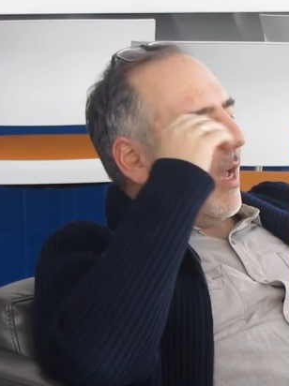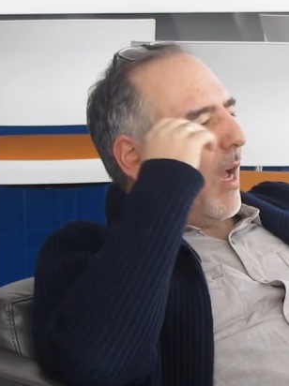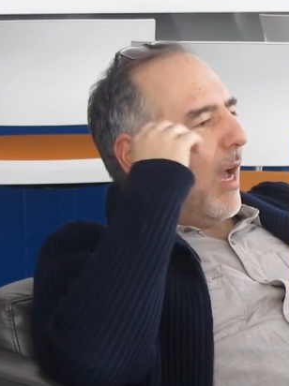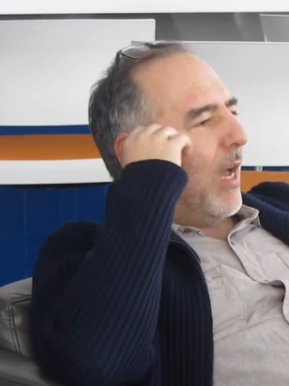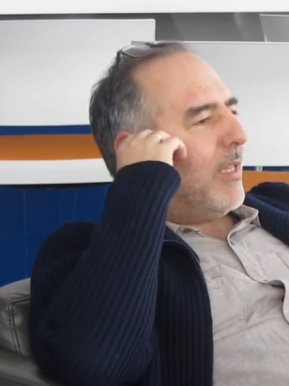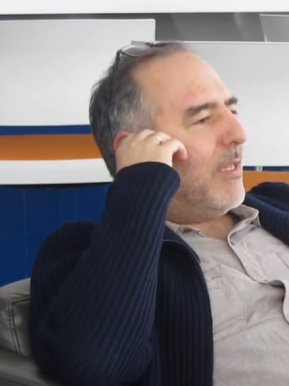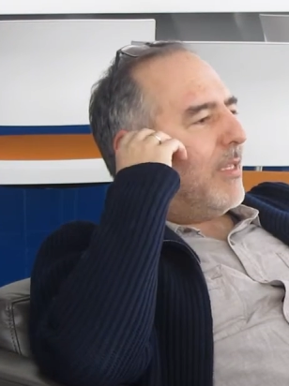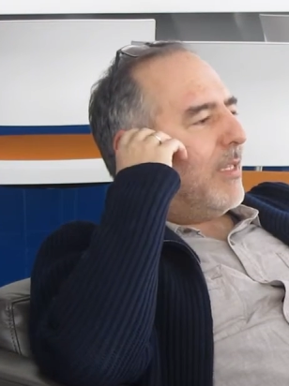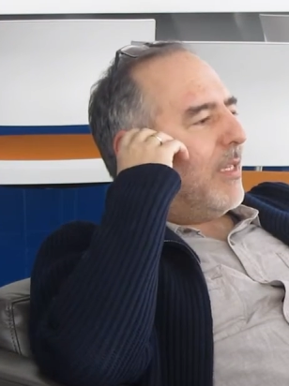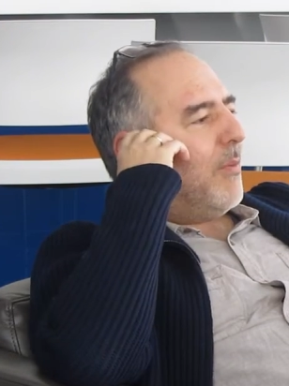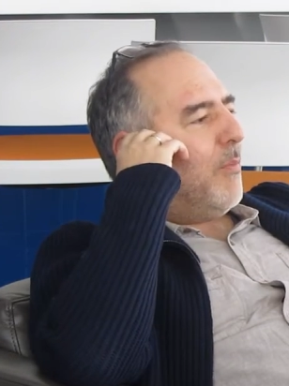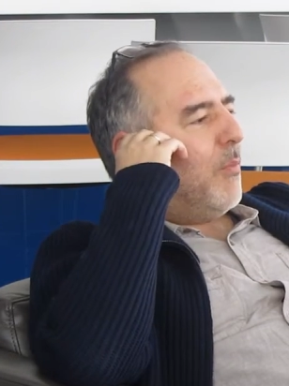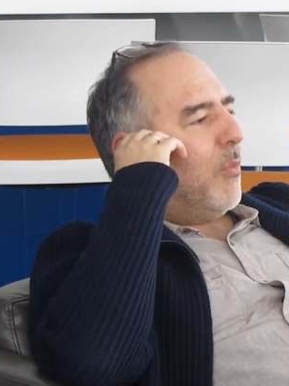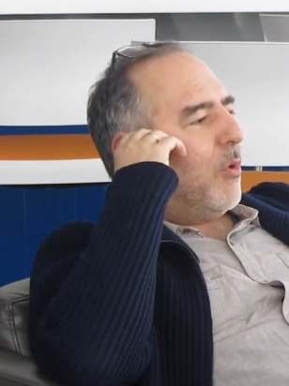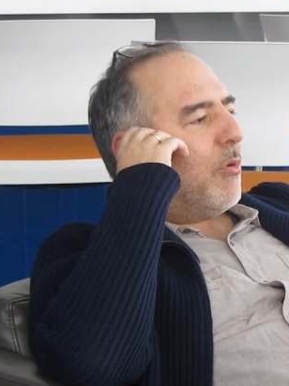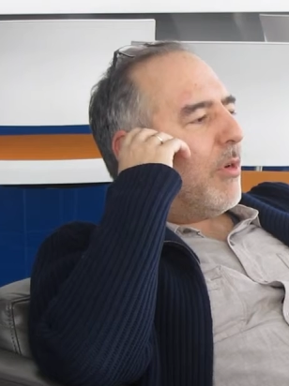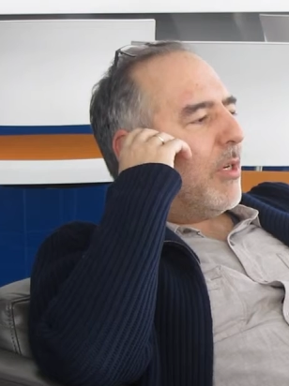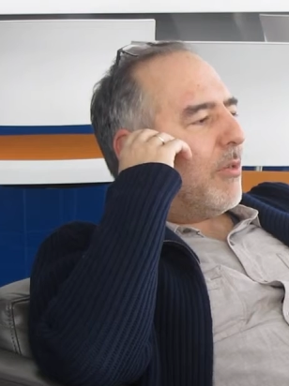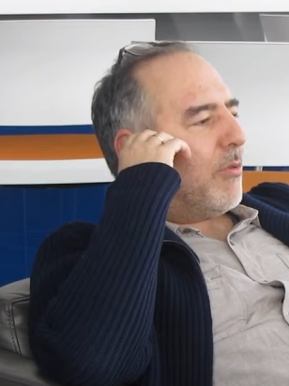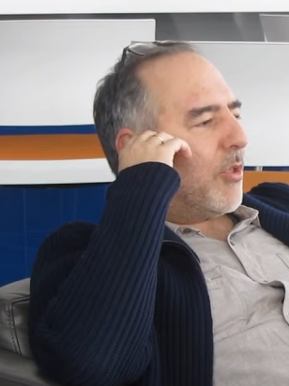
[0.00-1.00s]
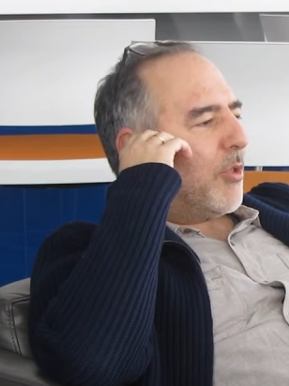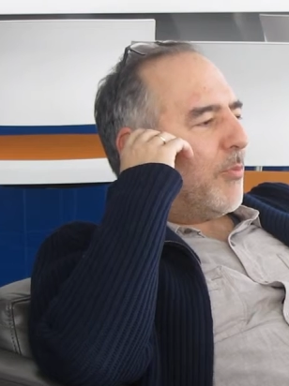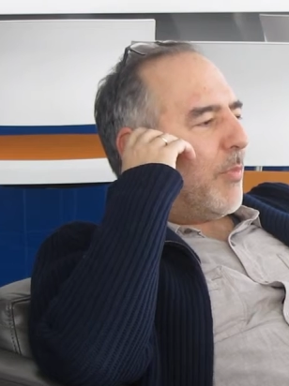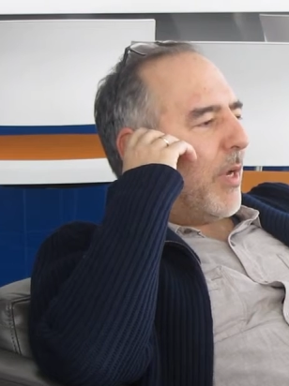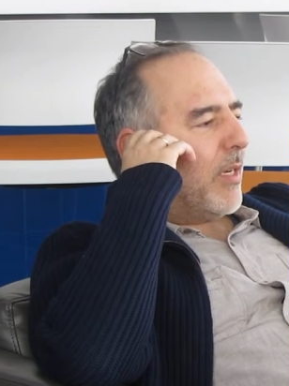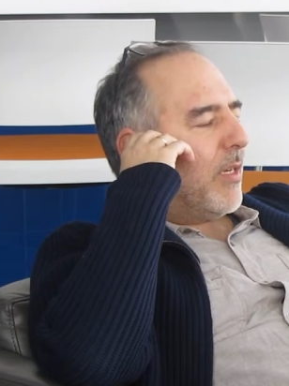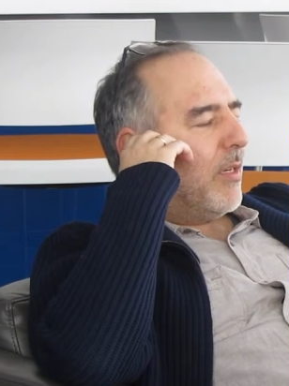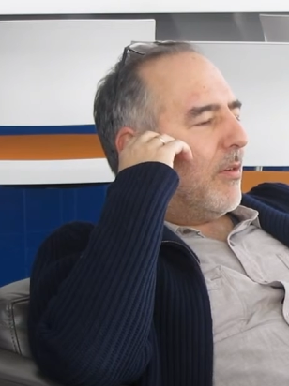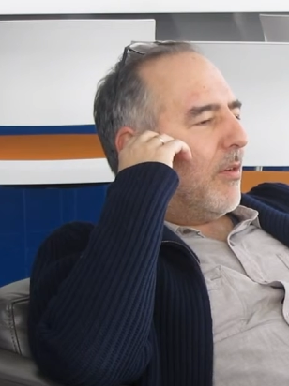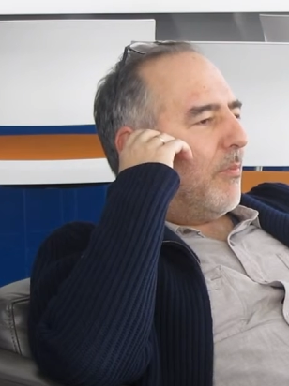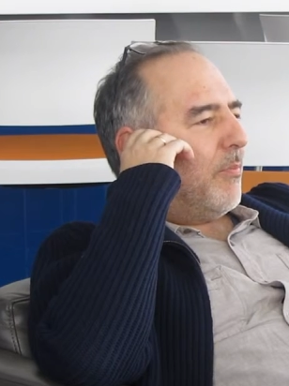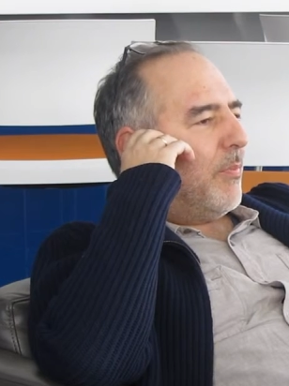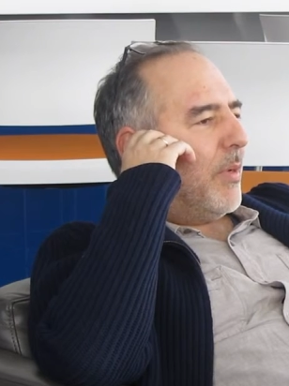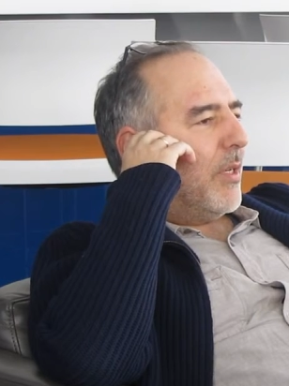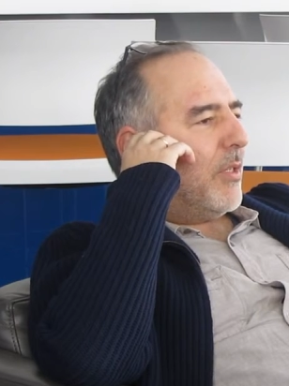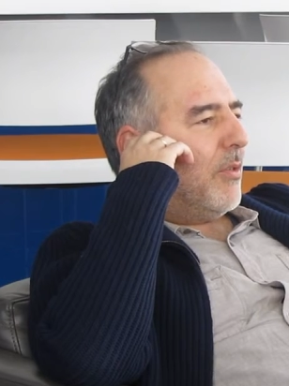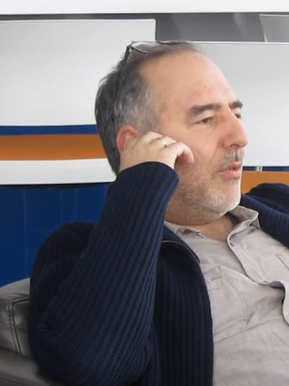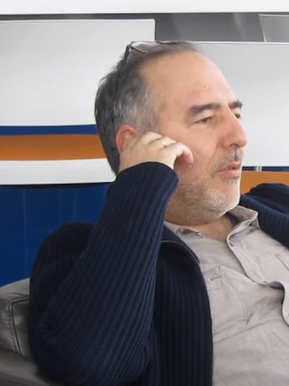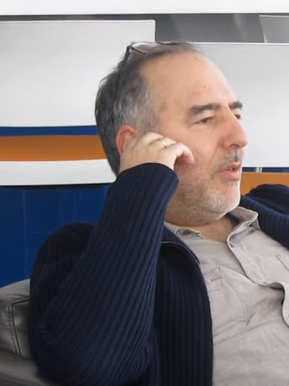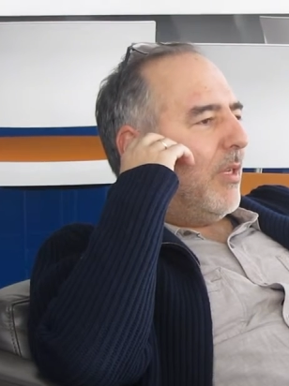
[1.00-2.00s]
I see more retrospective of
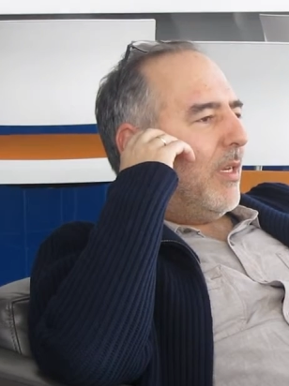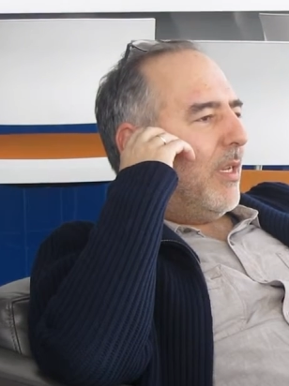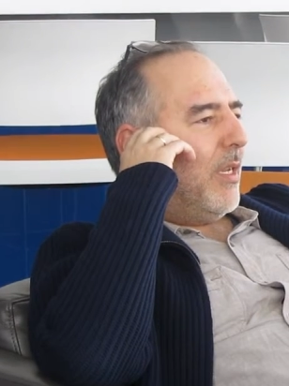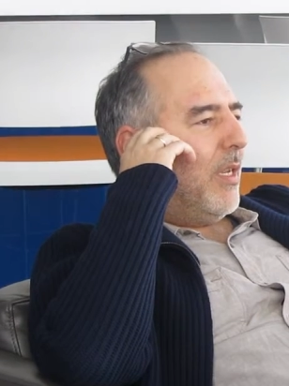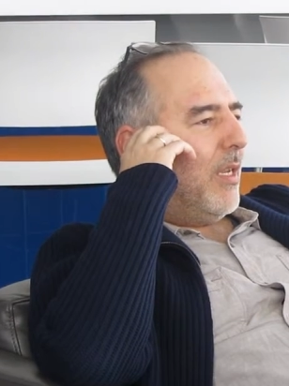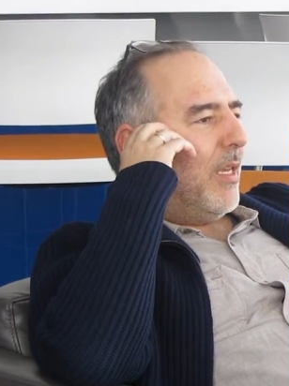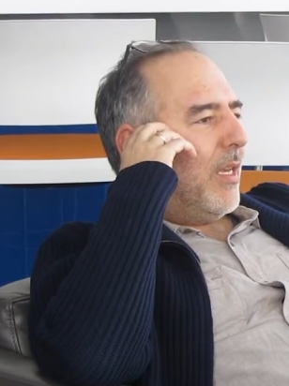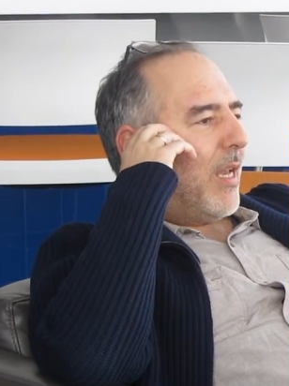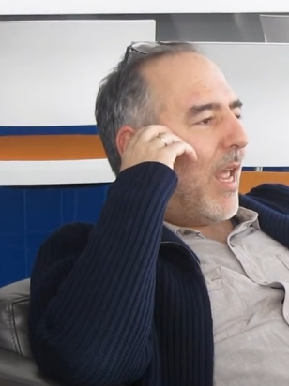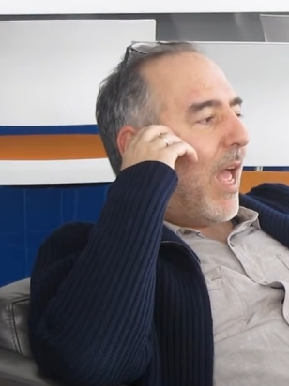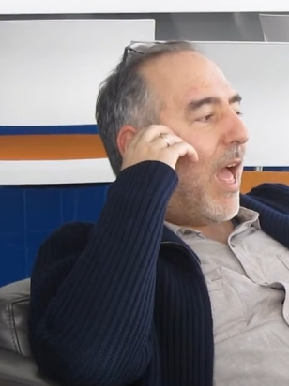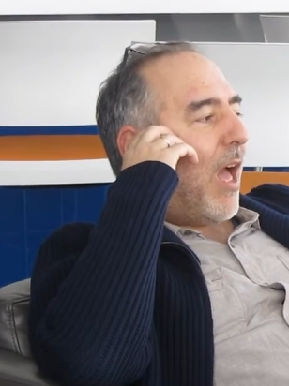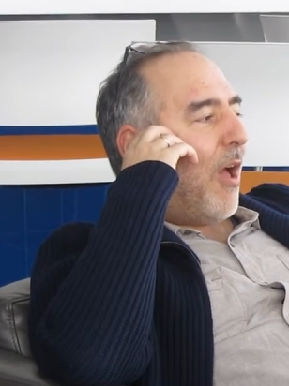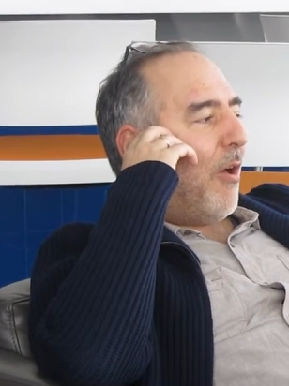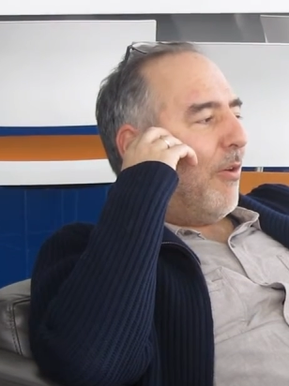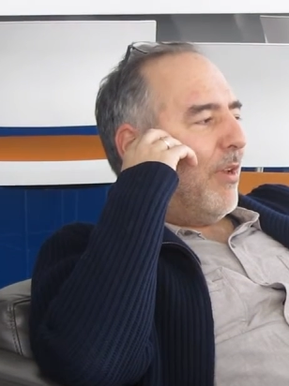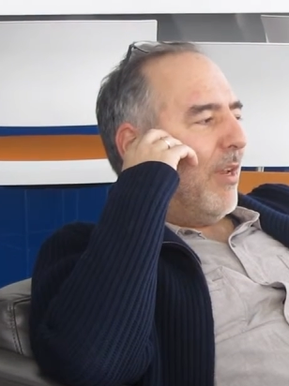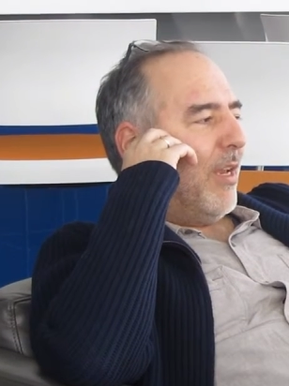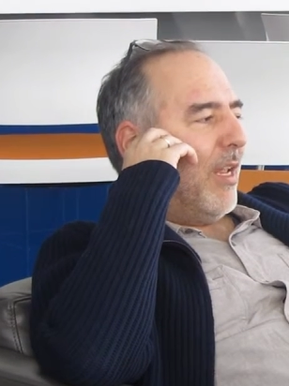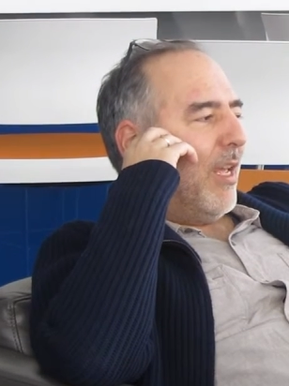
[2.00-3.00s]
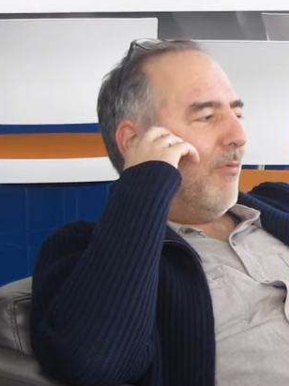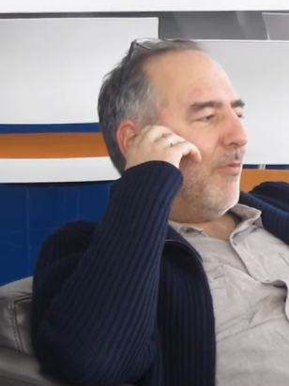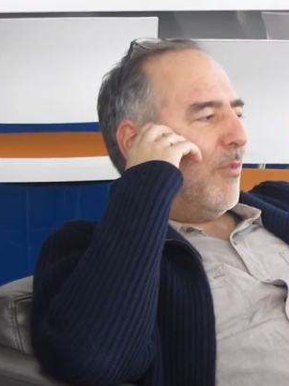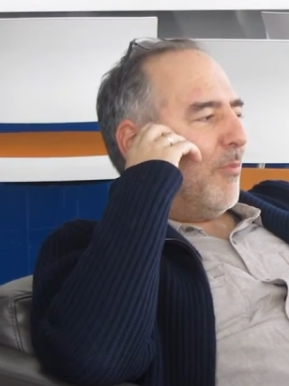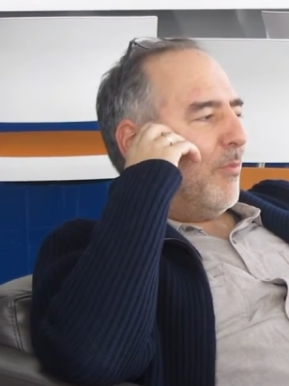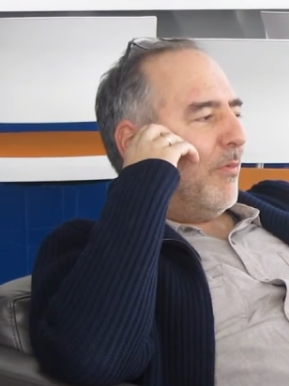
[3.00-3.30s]
Pasolini now than ever